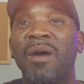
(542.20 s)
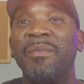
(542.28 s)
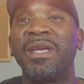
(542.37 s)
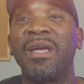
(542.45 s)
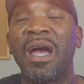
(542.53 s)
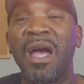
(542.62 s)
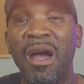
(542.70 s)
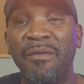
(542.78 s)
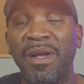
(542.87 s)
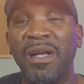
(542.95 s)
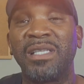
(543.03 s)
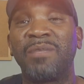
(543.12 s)
to come in your
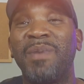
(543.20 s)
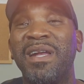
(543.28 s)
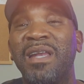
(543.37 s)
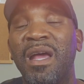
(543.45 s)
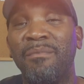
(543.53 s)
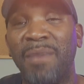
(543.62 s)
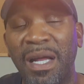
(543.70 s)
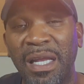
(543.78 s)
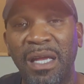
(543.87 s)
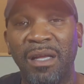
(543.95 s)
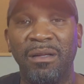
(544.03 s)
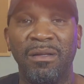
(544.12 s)
area and spend their
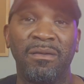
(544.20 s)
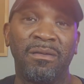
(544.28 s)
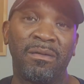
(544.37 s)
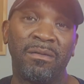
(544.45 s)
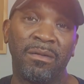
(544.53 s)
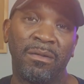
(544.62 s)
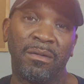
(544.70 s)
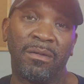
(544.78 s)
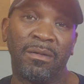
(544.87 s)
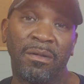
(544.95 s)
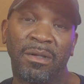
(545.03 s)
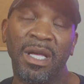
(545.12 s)
money.
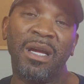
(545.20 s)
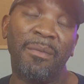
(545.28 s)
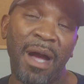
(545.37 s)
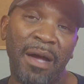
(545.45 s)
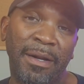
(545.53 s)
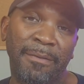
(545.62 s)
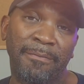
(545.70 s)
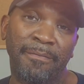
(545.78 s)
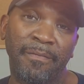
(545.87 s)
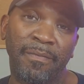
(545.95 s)
Think about it.